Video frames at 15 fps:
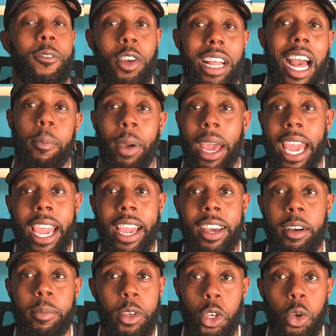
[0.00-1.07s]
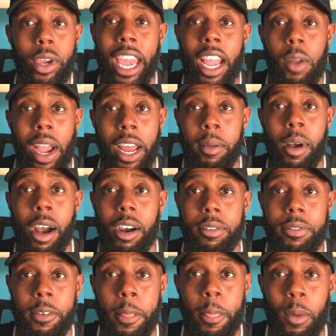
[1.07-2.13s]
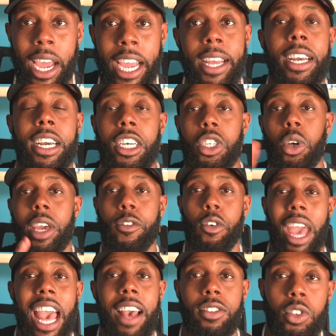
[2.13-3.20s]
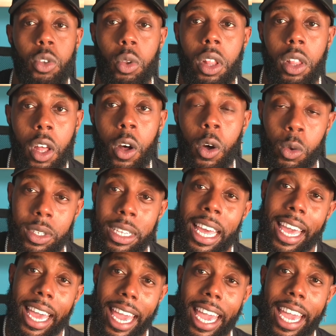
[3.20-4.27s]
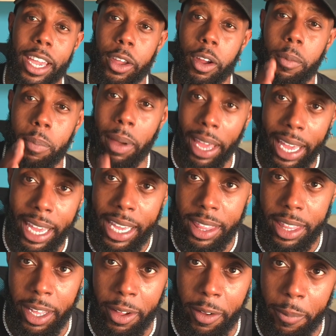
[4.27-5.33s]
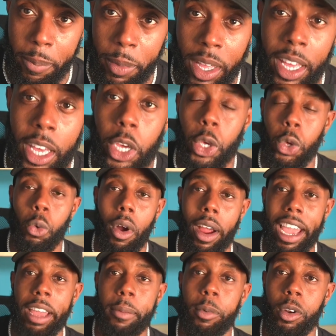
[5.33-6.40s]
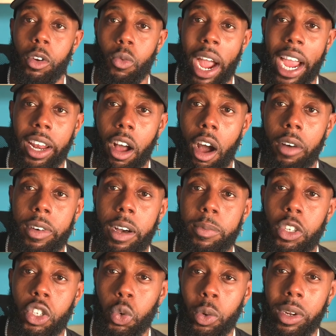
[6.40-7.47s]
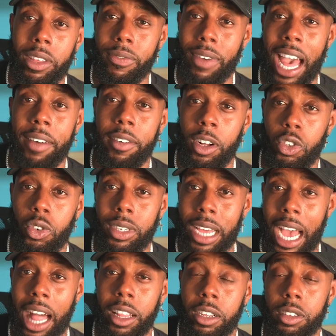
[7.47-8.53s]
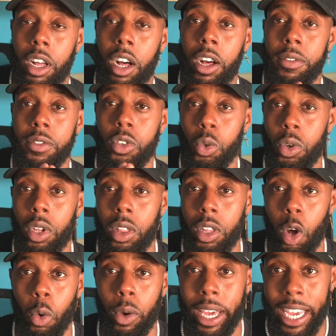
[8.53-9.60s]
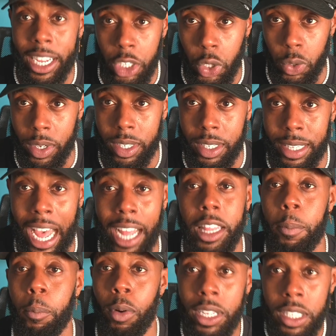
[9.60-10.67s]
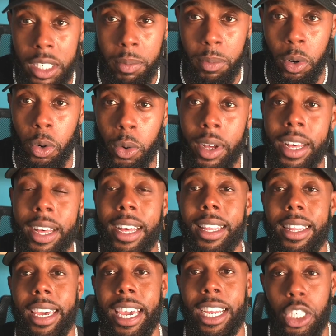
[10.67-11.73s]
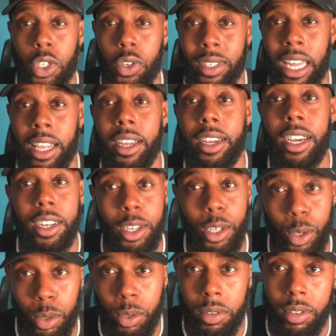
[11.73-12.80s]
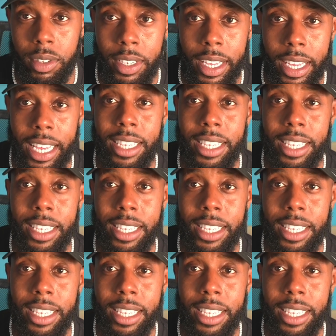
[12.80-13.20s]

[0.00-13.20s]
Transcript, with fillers: if you're not paying them, you can't write them off right? So if you have student loans and you're paying them, you are able to write off up to $2,500 of student loan interest. Not the principal, the interest. Now, the good news